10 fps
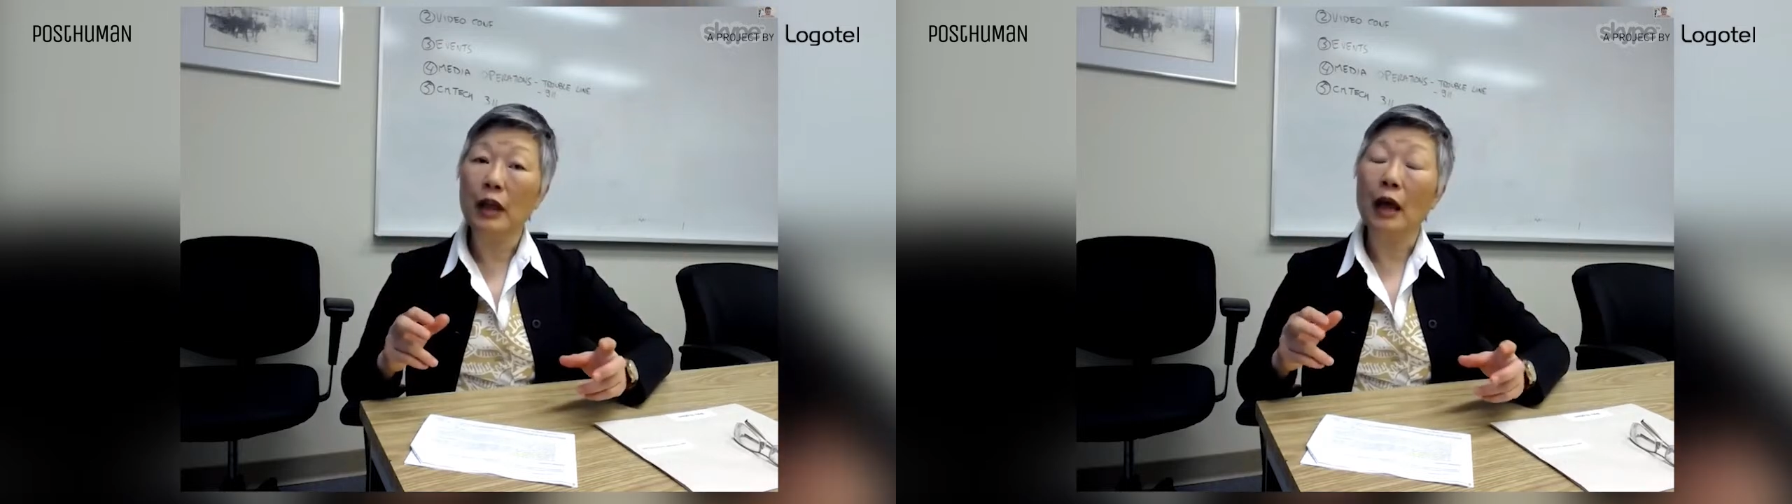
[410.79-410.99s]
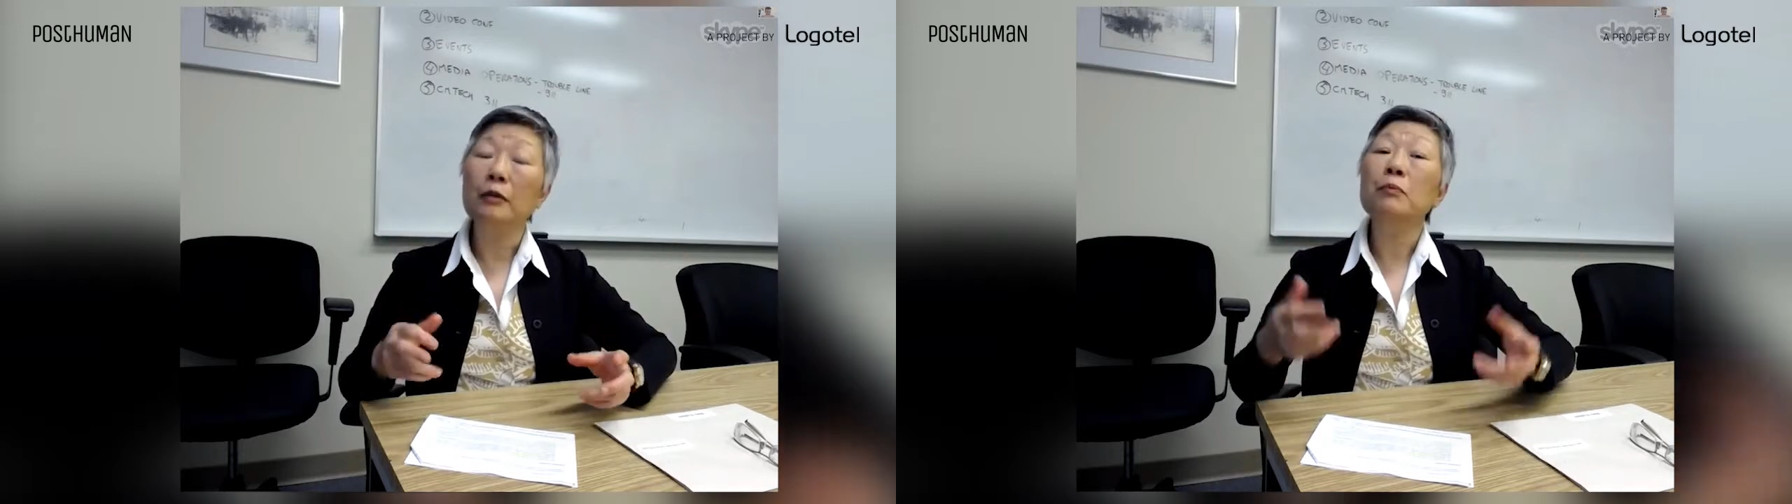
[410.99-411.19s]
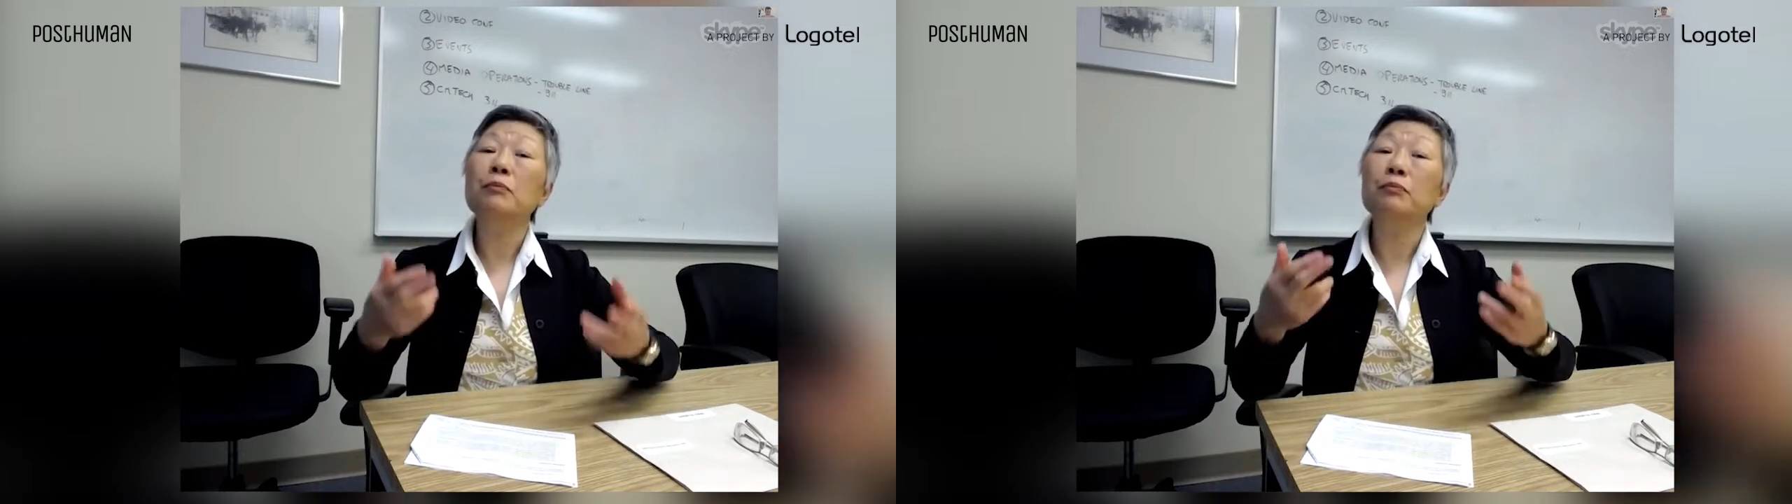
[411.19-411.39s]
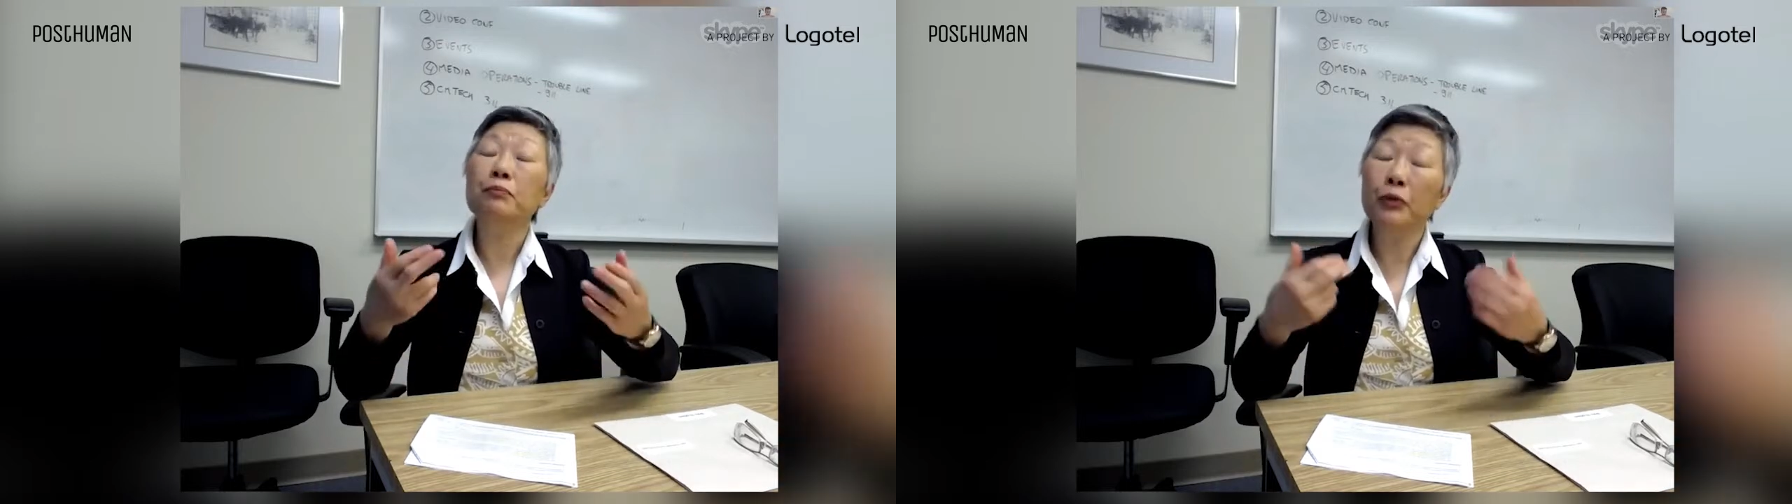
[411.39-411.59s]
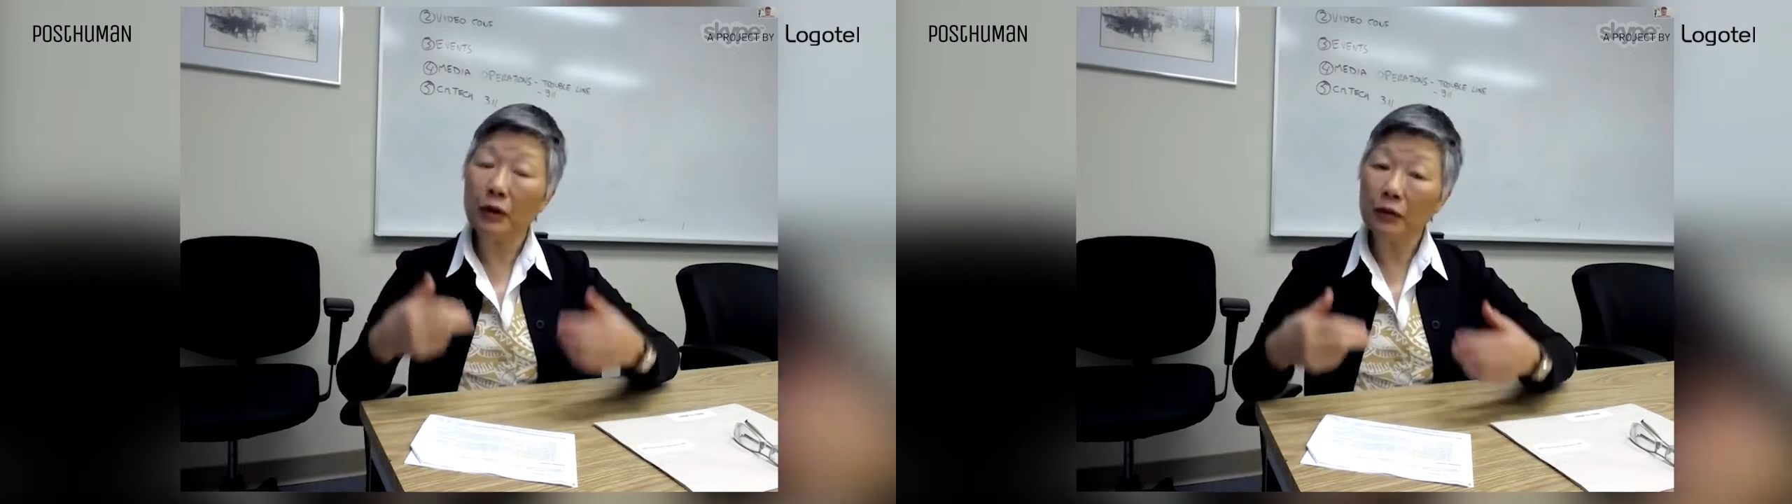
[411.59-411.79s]
that
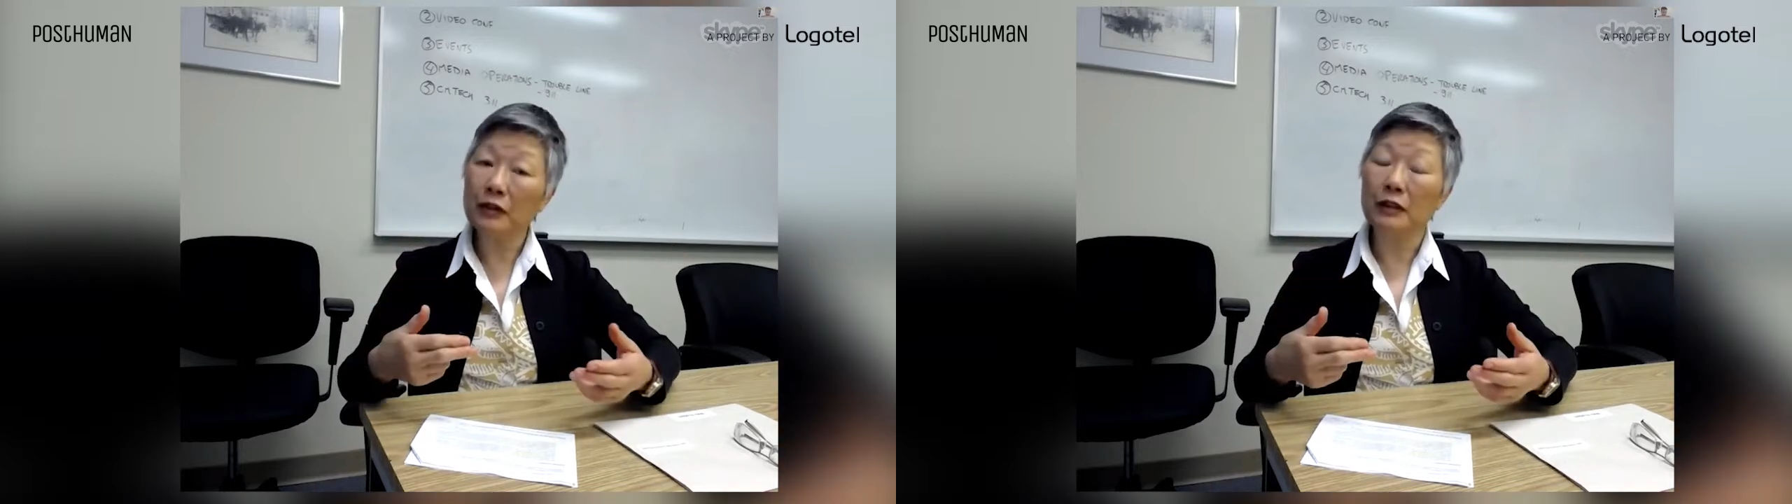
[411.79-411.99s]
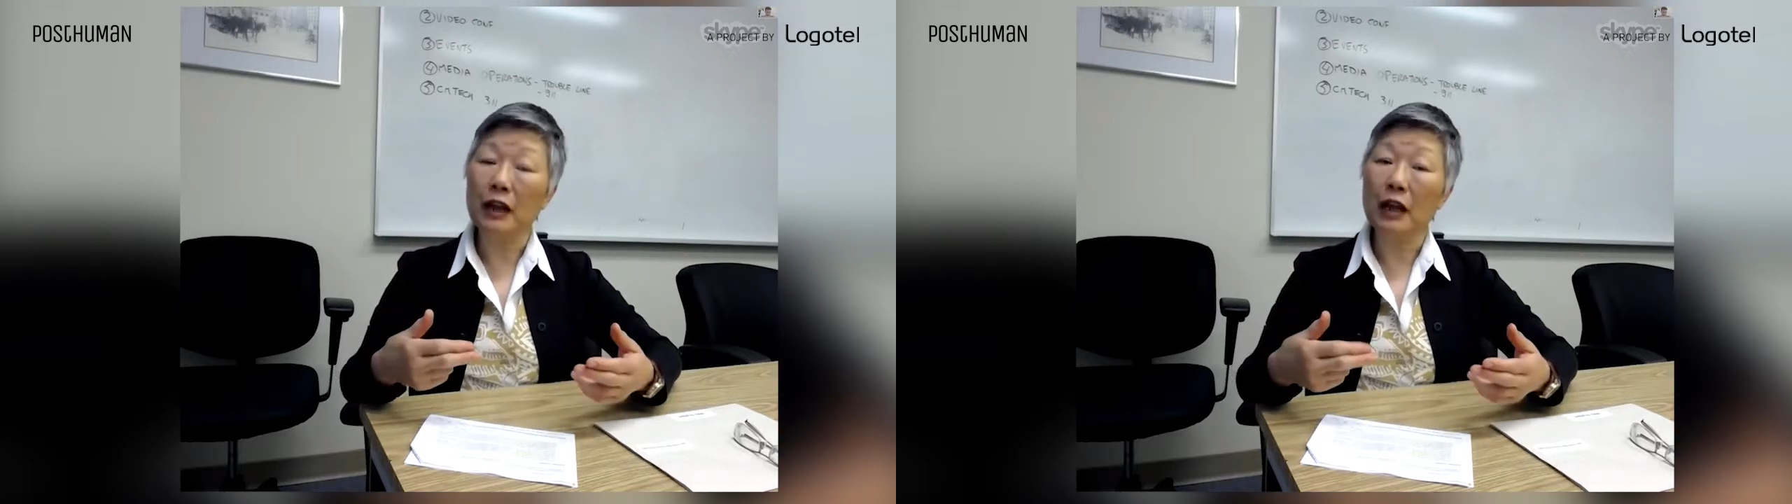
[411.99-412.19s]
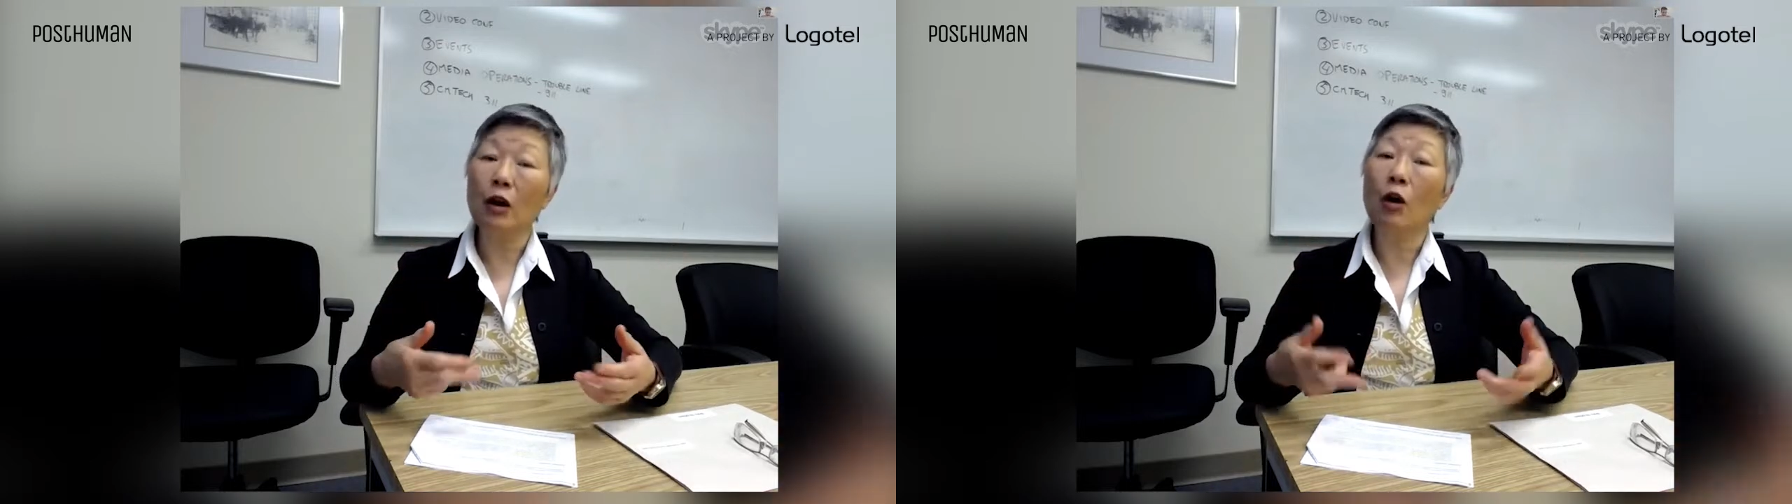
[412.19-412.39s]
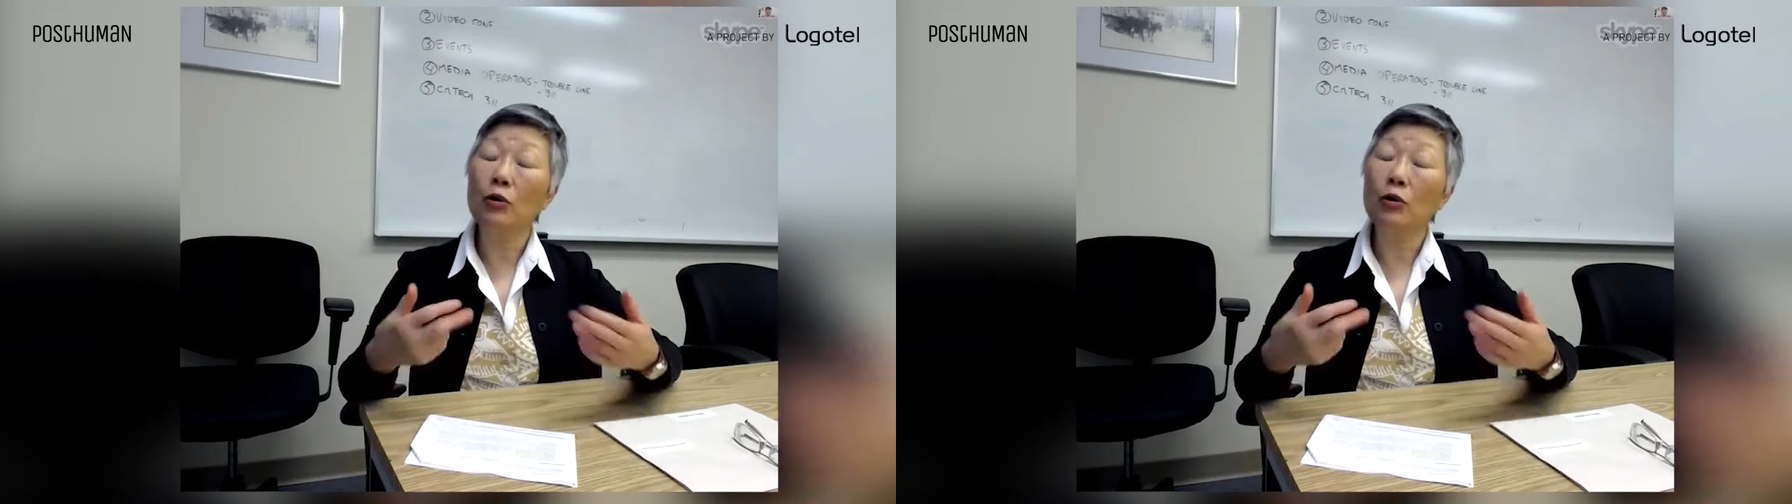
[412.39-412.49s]
previously